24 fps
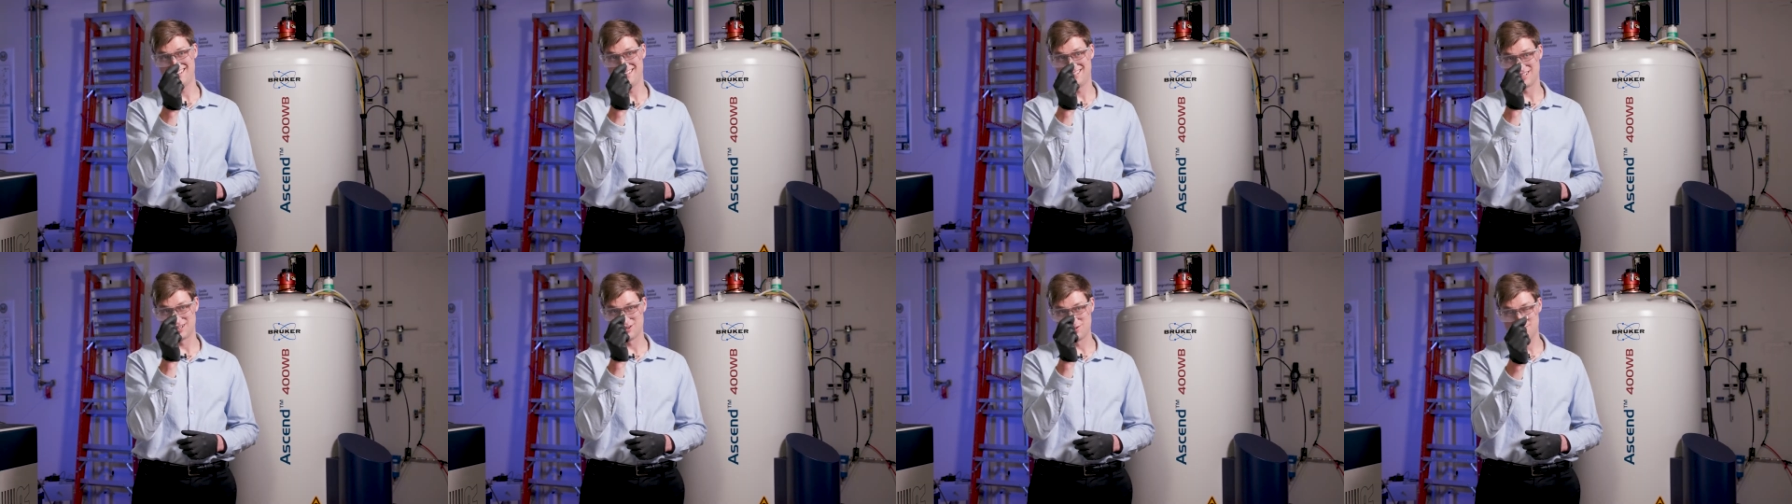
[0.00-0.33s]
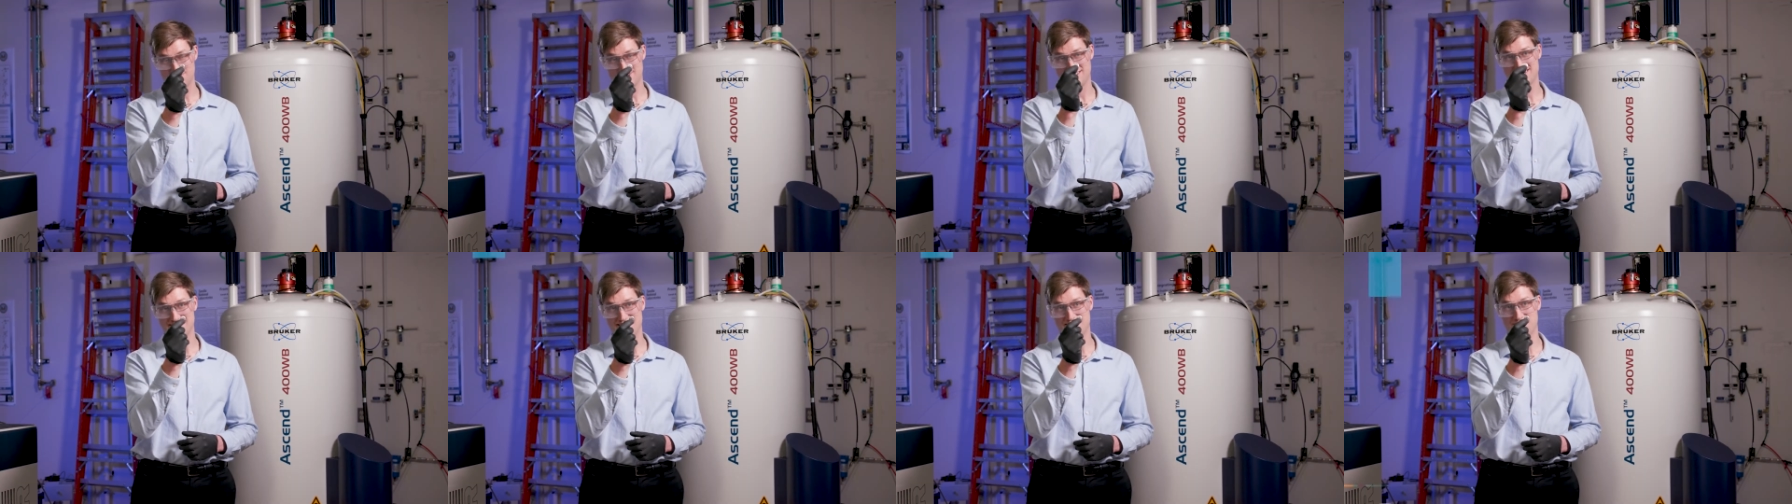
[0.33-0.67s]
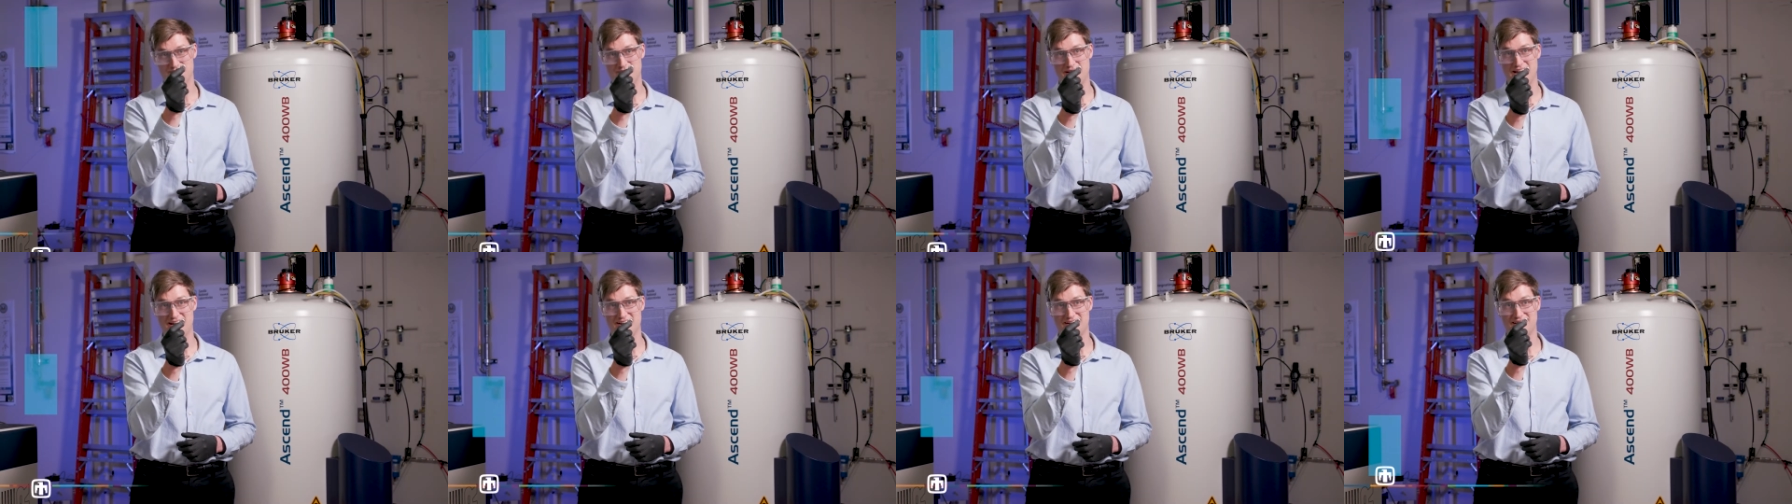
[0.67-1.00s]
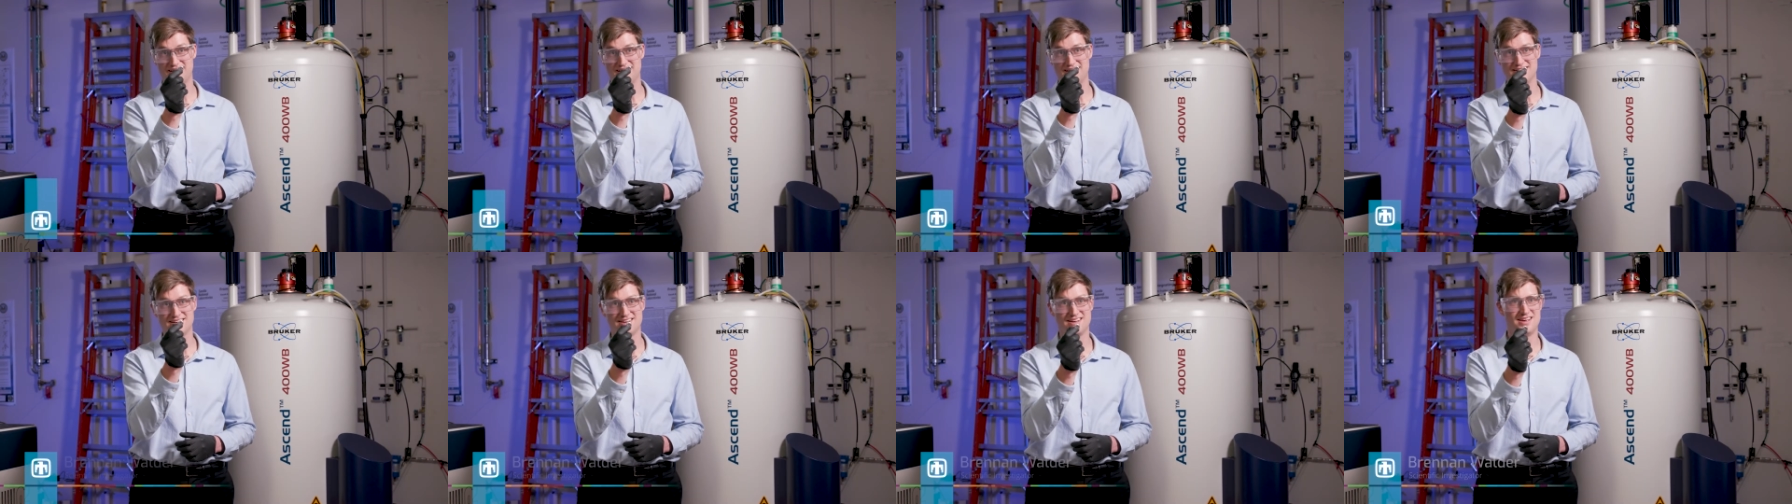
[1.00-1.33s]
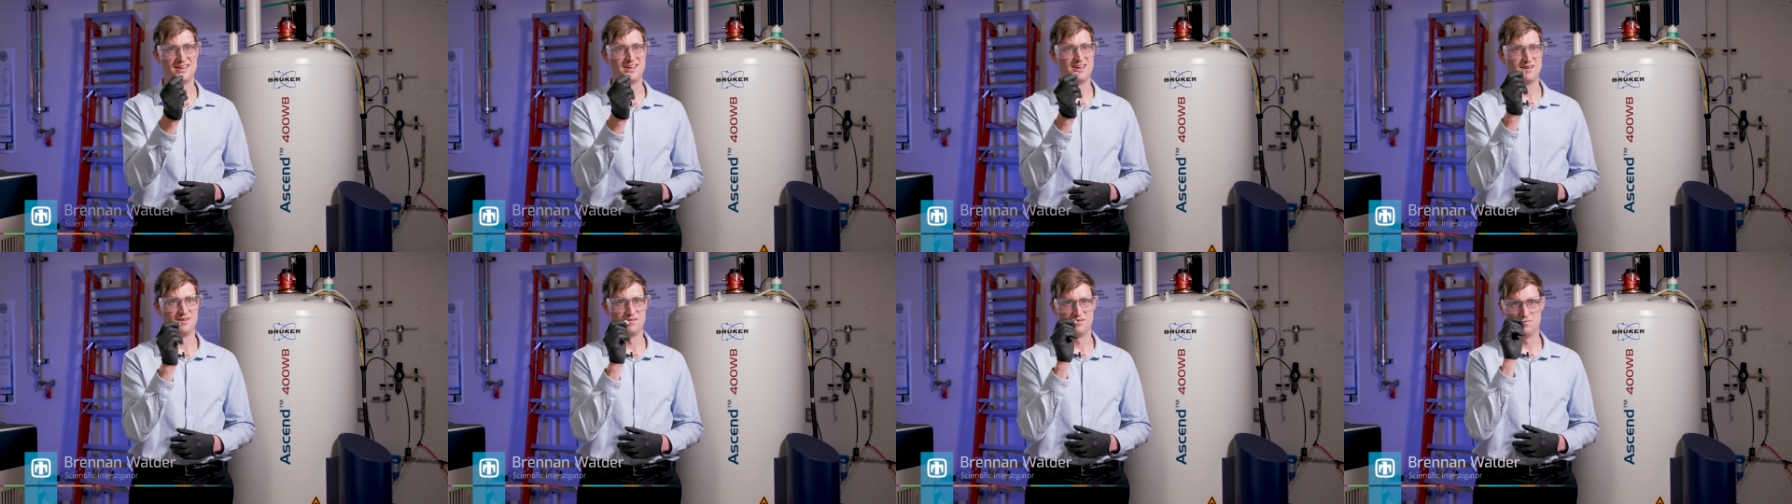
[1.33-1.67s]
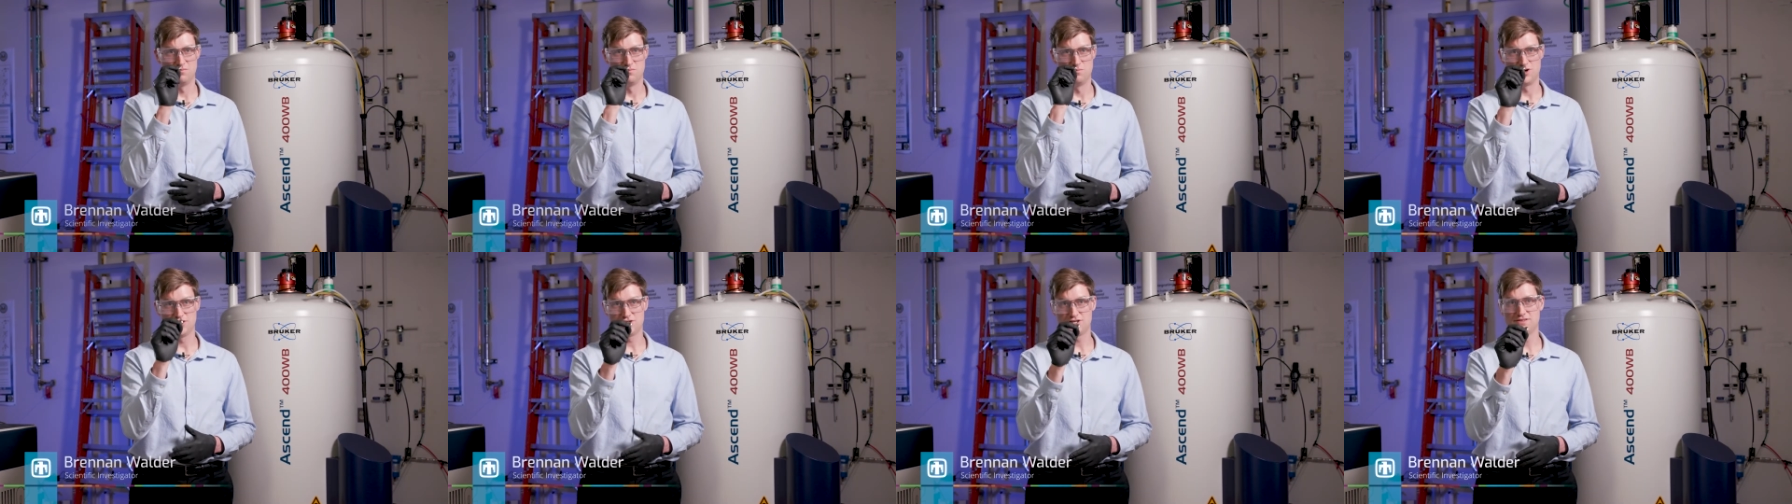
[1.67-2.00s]
is a coin cell battery,
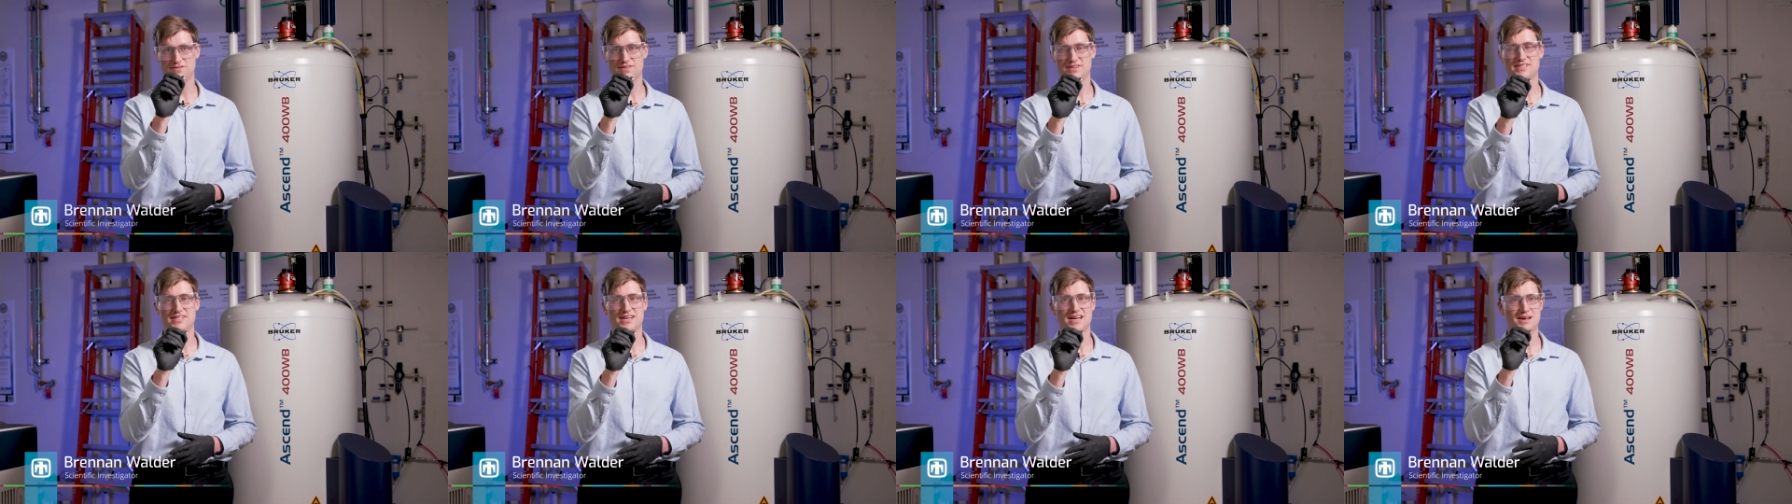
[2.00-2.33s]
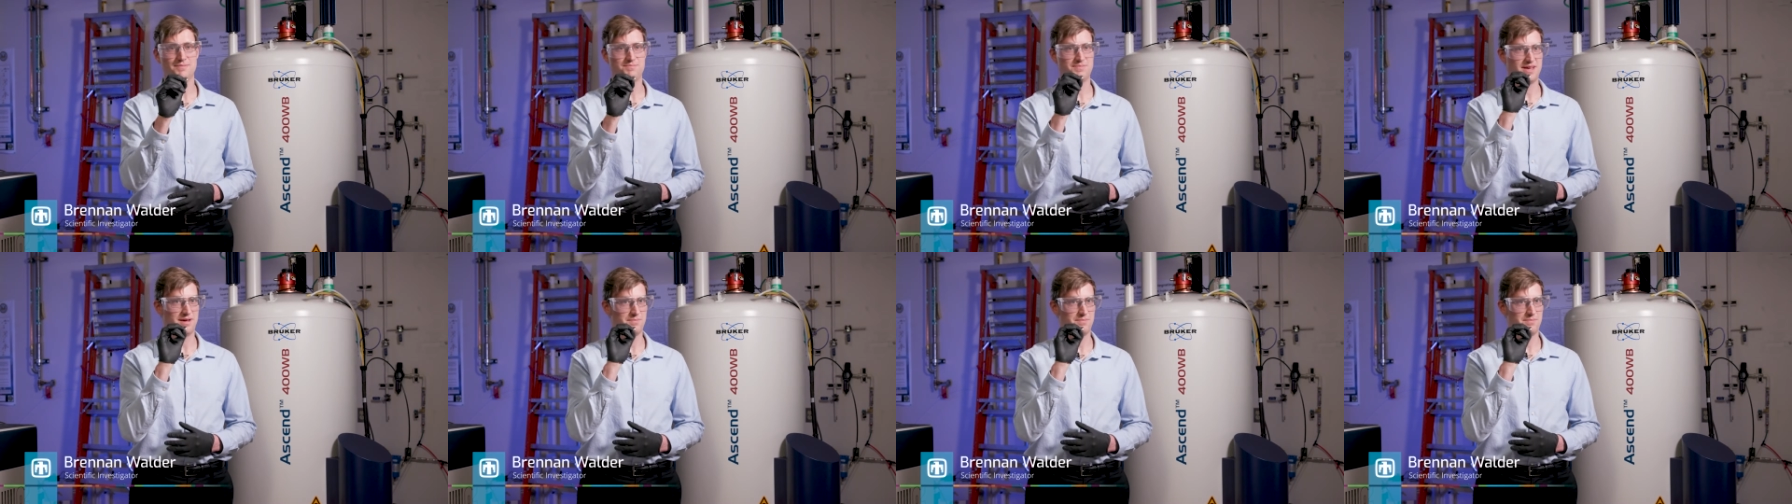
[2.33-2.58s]
much of the type